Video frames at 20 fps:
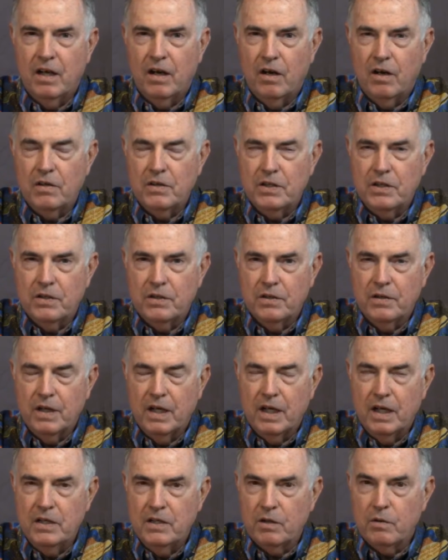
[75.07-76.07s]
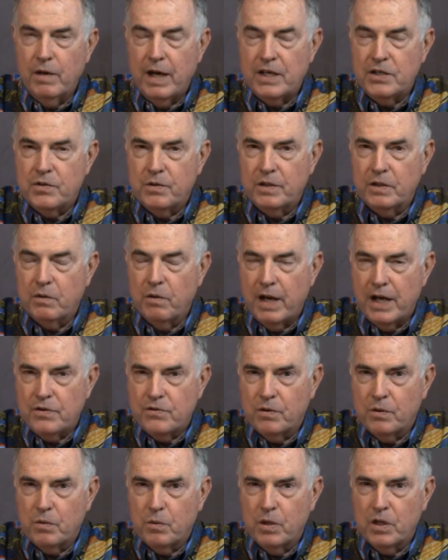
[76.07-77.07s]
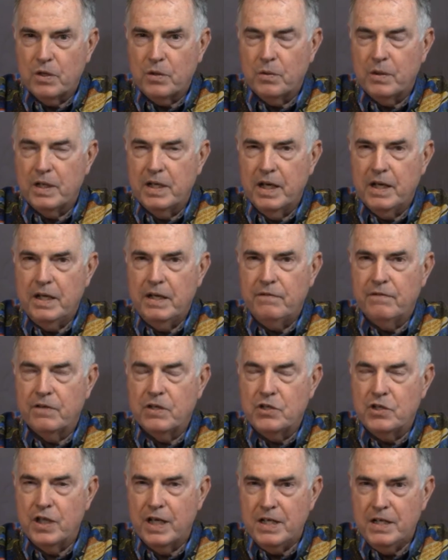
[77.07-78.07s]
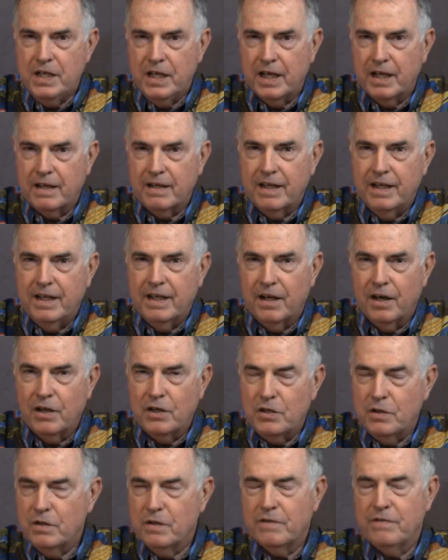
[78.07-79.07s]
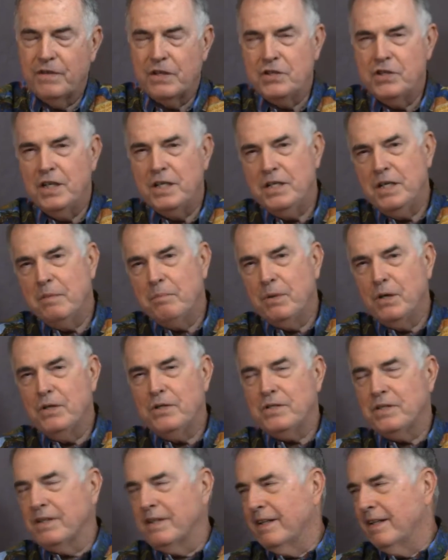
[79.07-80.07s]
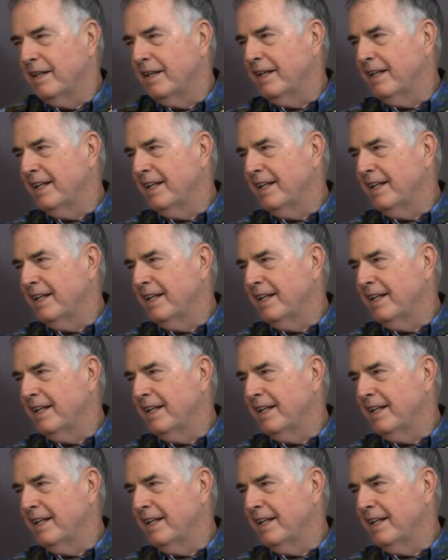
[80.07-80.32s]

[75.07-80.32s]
all your undergraduate and graduate work were done in Virginia. Are you a Virginia person?